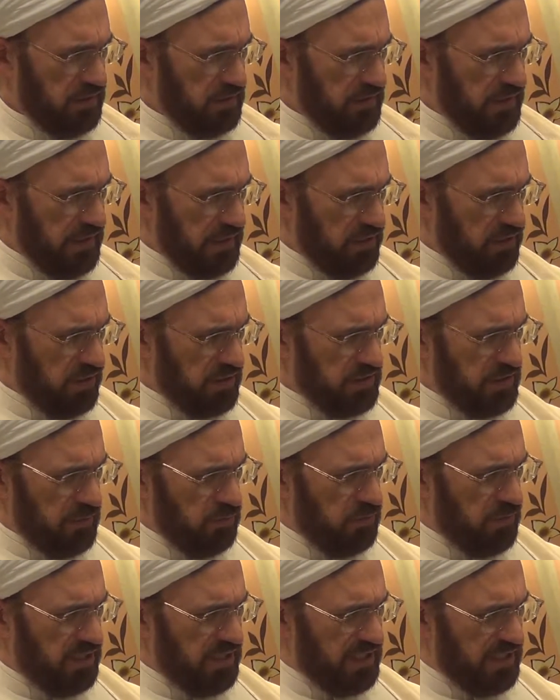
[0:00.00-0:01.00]
That
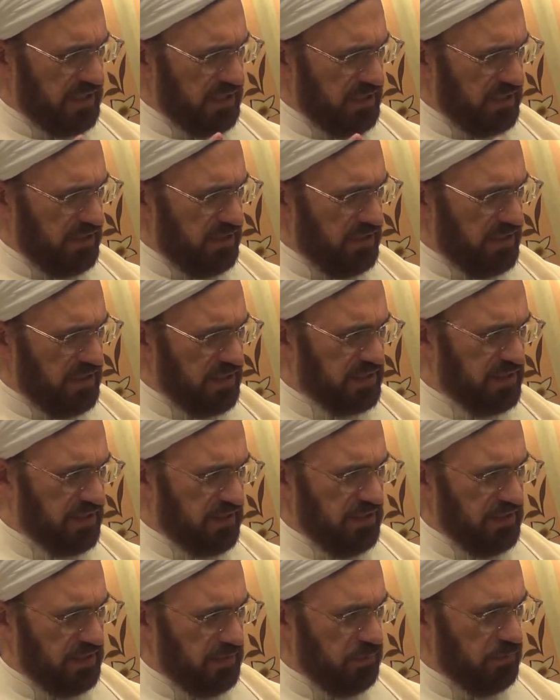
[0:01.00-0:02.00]
doesn't mean
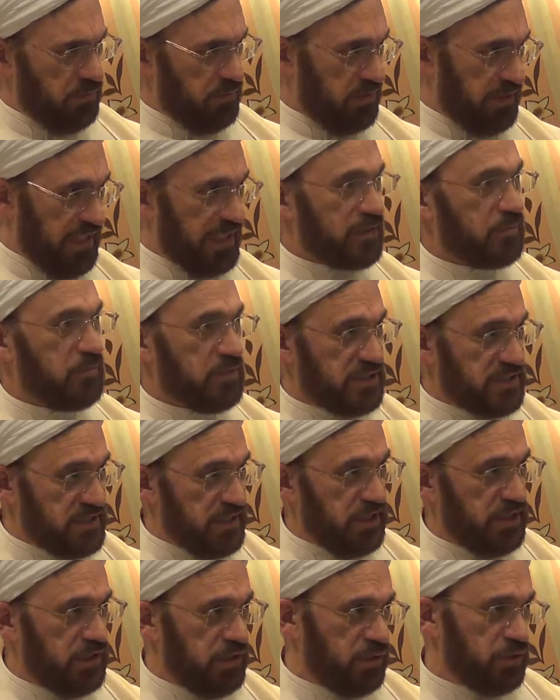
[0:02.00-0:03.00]
literally, that means
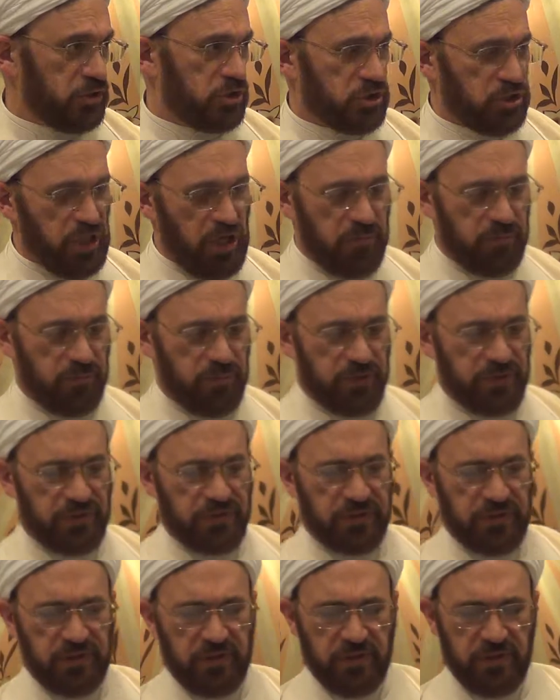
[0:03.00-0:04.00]
a huge
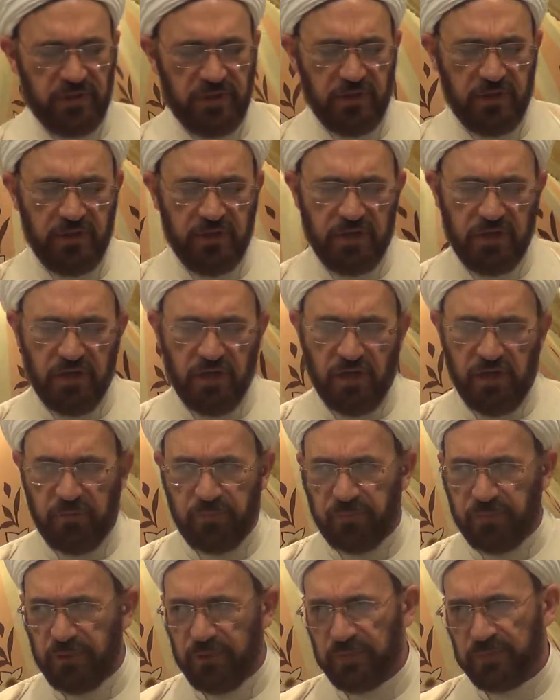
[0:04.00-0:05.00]
number
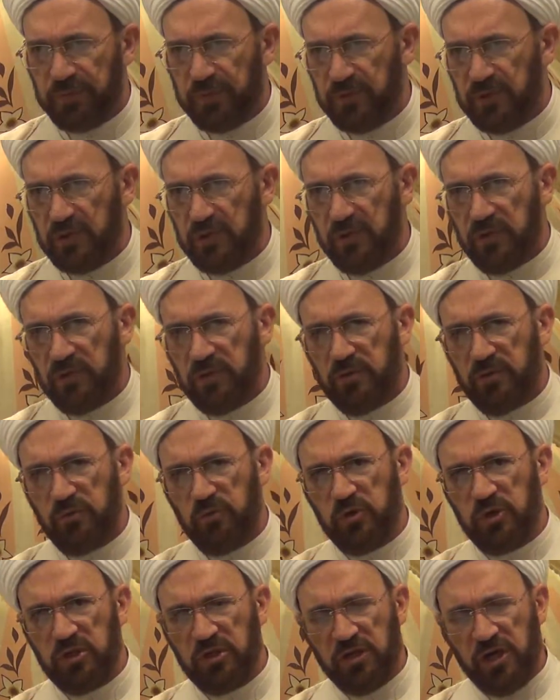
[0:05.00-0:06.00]
of people
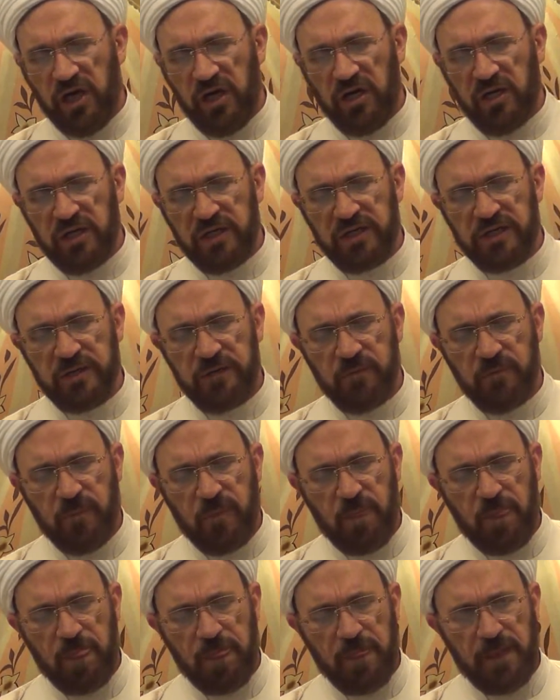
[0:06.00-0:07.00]
will die,
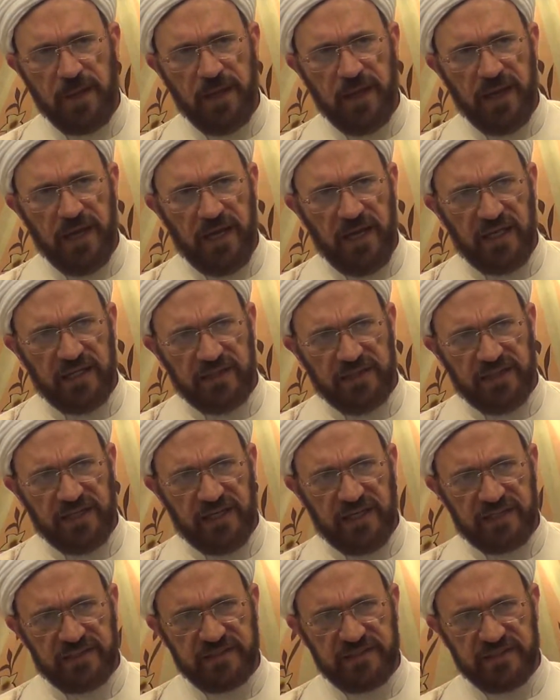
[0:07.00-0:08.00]
and
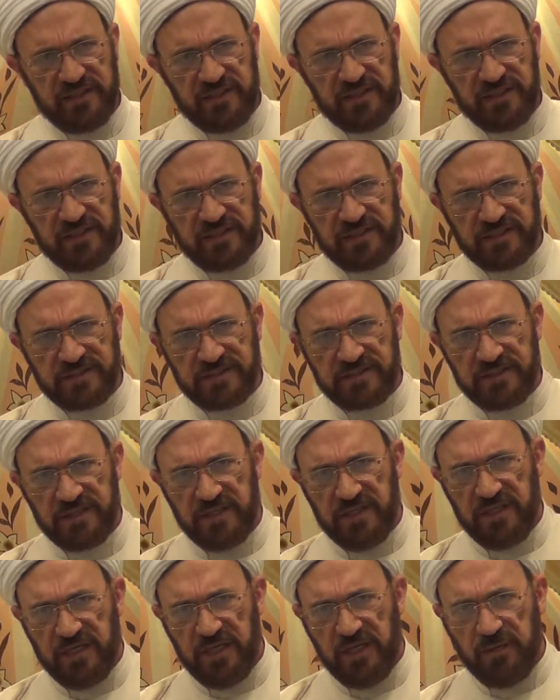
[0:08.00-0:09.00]
that is
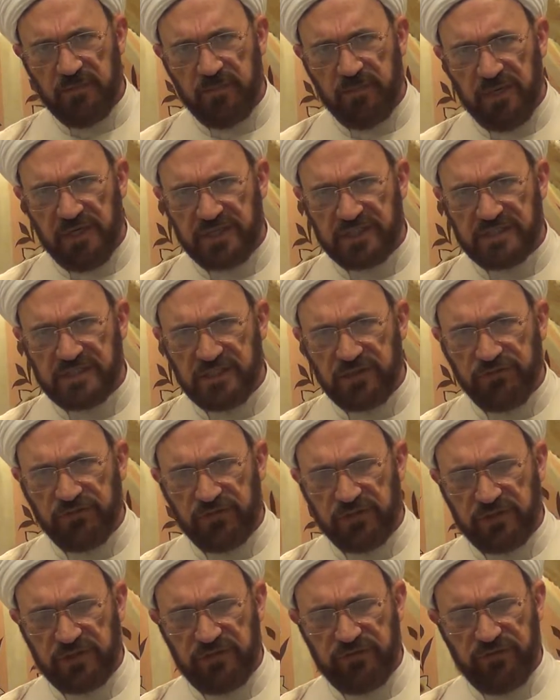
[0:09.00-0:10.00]
a mercy
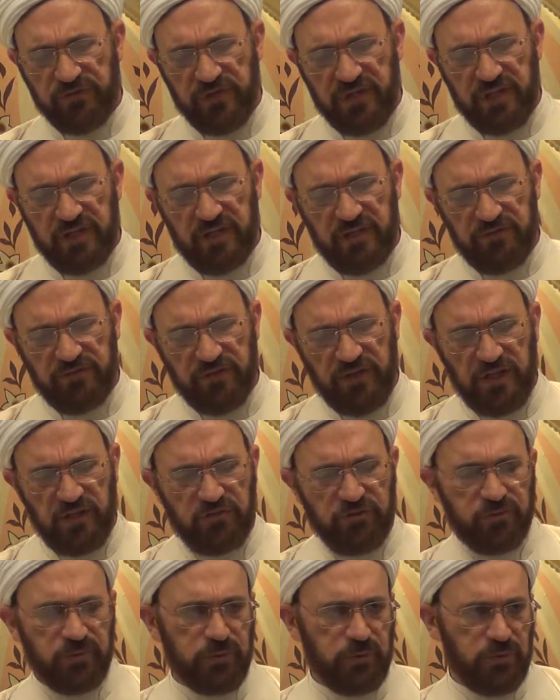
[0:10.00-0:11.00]
for the
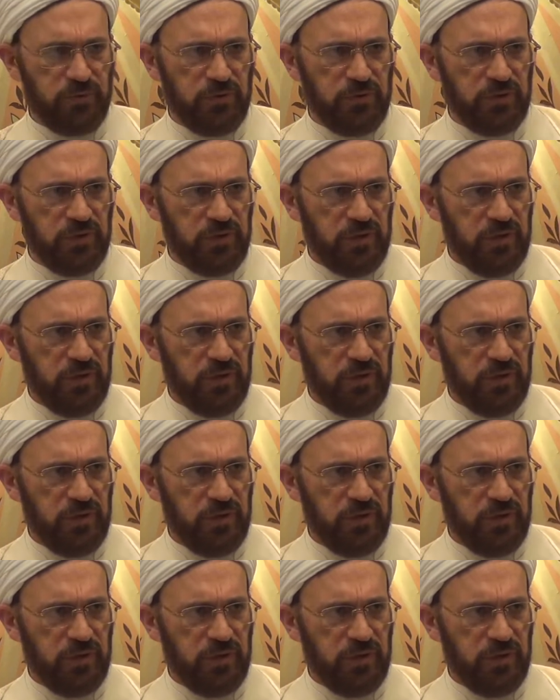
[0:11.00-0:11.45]
faithful.